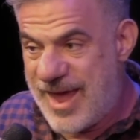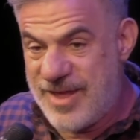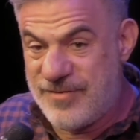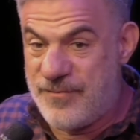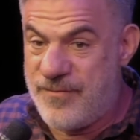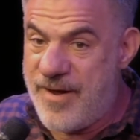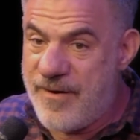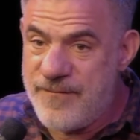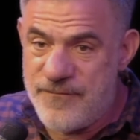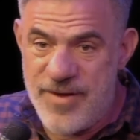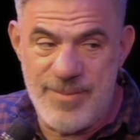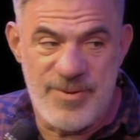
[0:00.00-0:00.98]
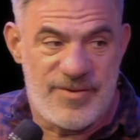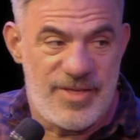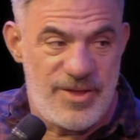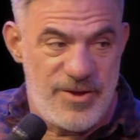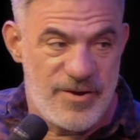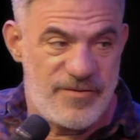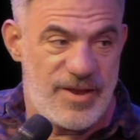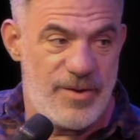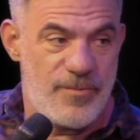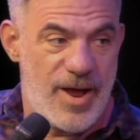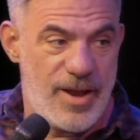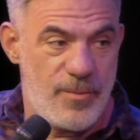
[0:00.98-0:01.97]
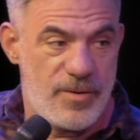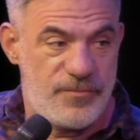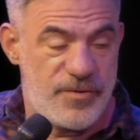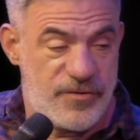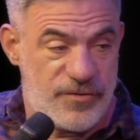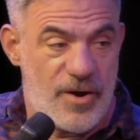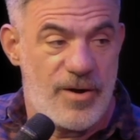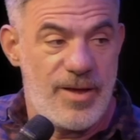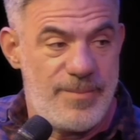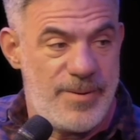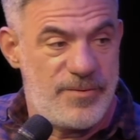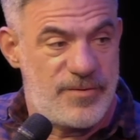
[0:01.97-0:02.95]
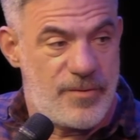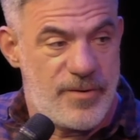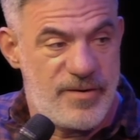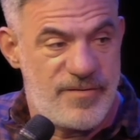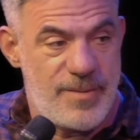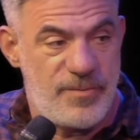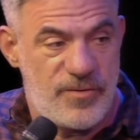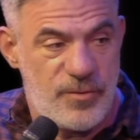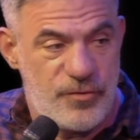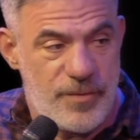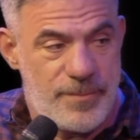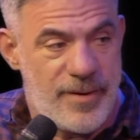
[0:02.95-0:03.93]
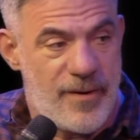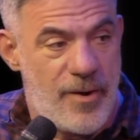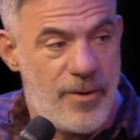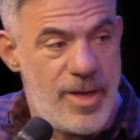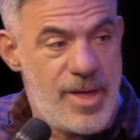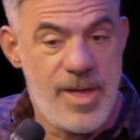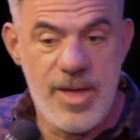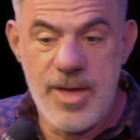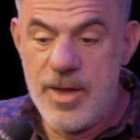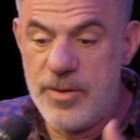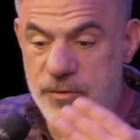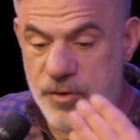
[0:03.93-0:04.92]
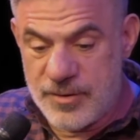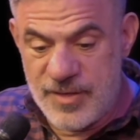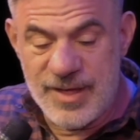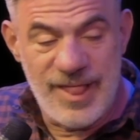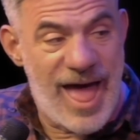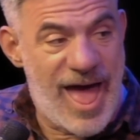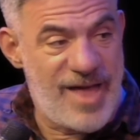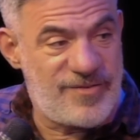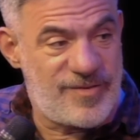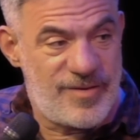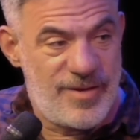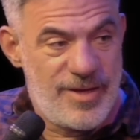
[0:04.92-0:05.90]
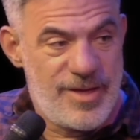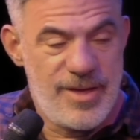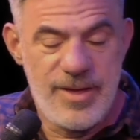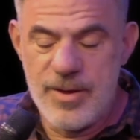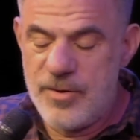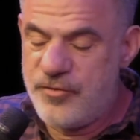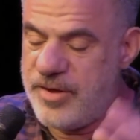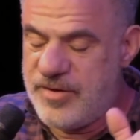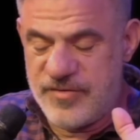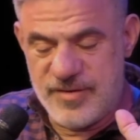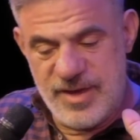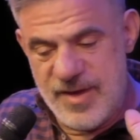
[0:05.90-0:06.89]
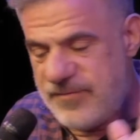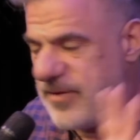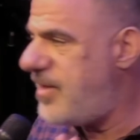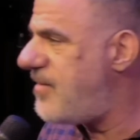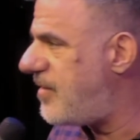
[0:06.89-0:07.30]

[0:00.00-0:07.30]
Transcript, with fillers: and is very famous in the New York City writing world for starting people's careers, named Sue Shapiro. Took the class. She just gives you these